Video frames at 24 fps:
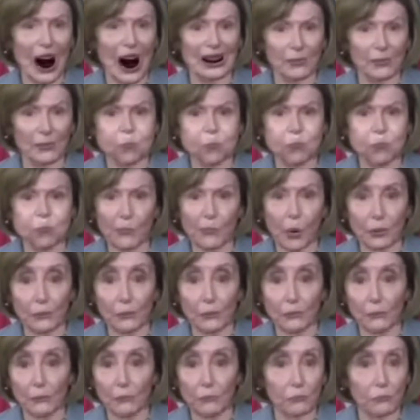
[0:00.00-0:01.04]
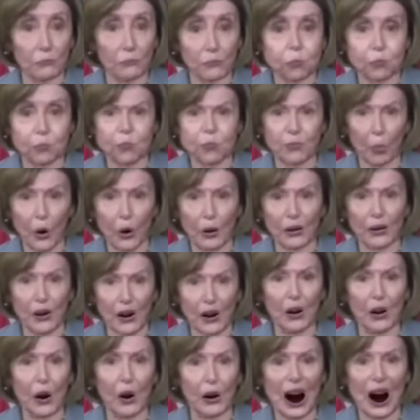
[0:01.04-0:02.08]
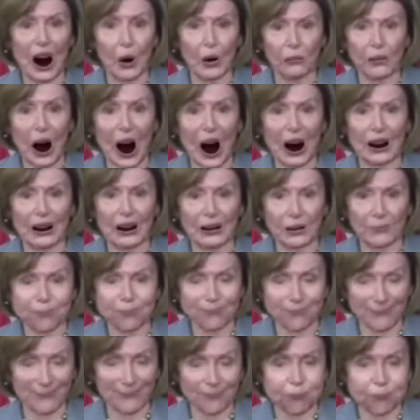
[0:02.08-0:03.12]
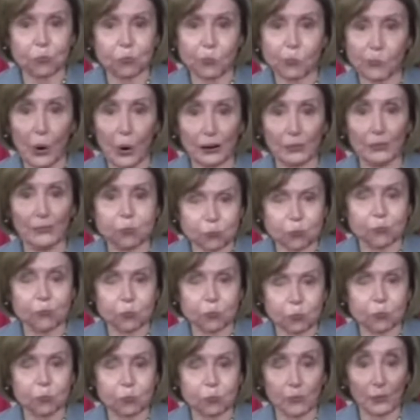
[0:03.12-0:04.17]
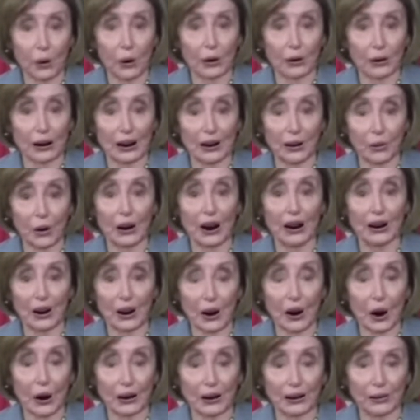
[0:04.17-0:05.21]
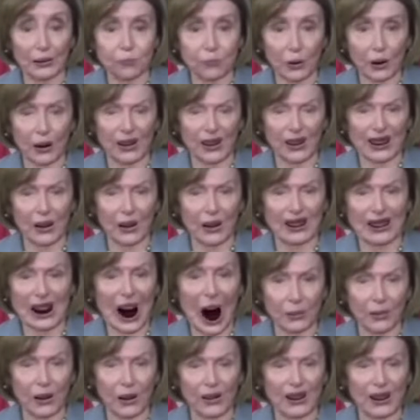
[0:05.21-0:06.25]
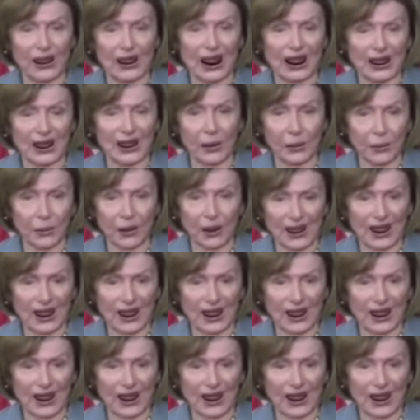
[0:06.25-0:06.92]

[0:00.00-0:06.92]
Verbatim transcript: Yeah. Do you hear me? Yes, house drinker. That's what I thought. Now clap, you sons of bitches!